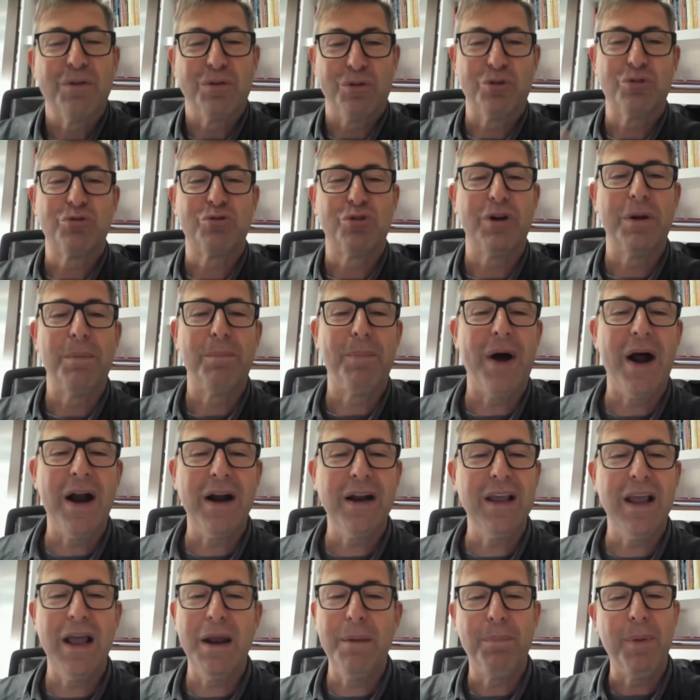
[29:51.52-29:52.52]
to the
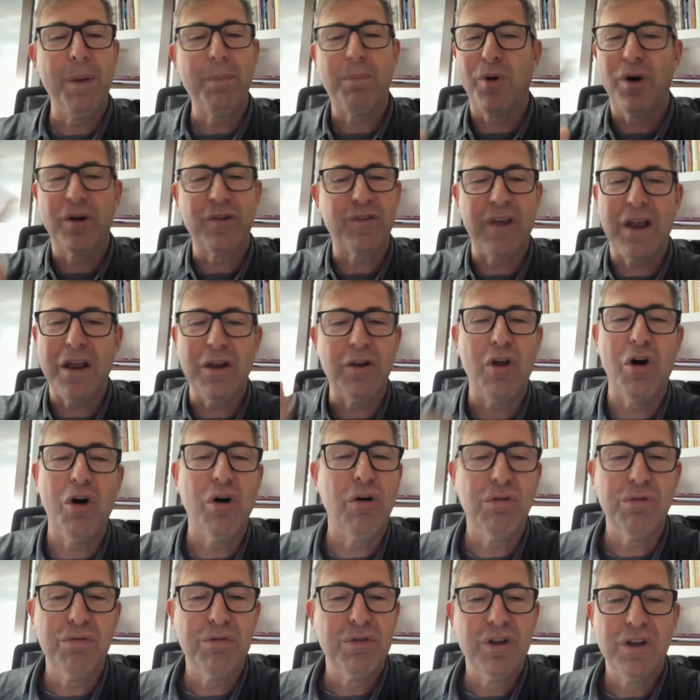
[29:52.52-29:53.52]
party, and people are saying,
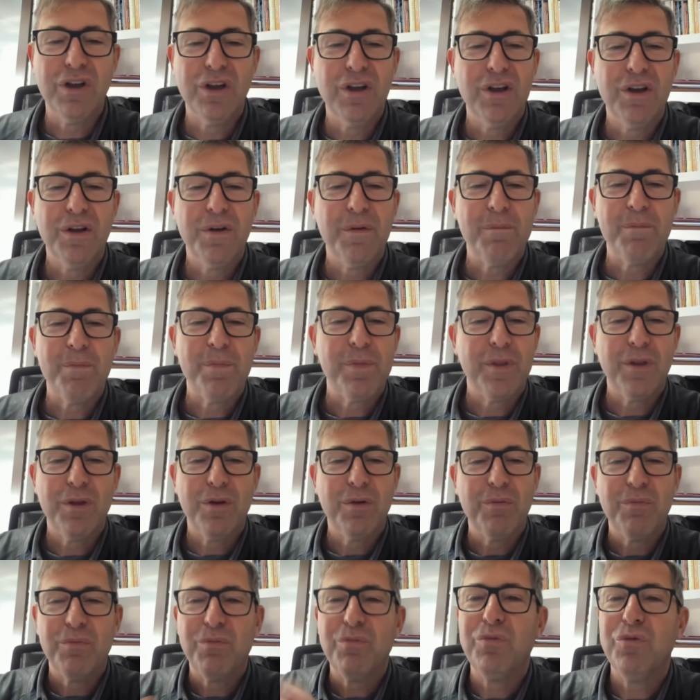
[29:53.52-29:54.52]
no,
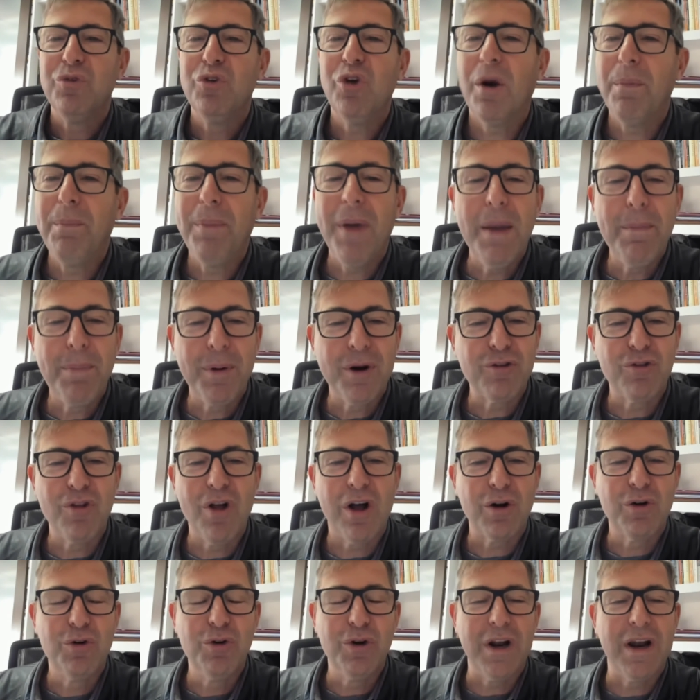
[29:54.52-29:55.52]
your paper is
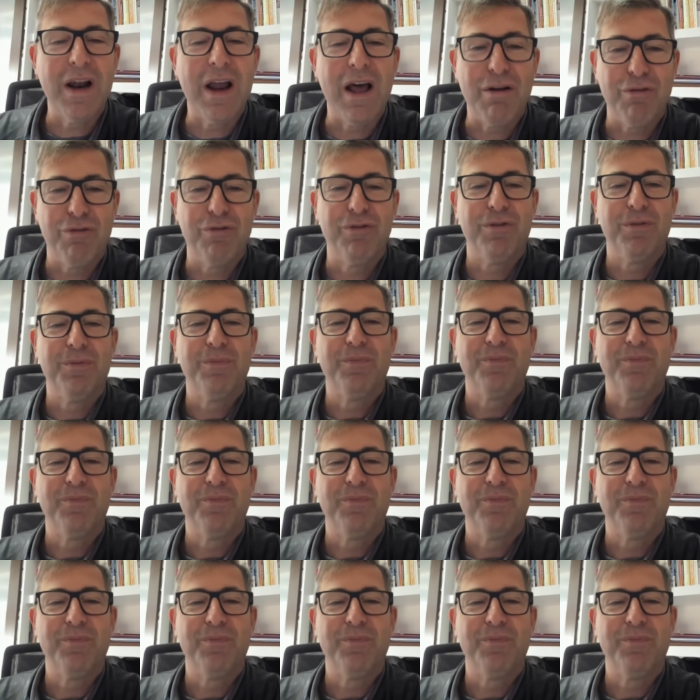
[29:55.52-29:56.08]
not good enough.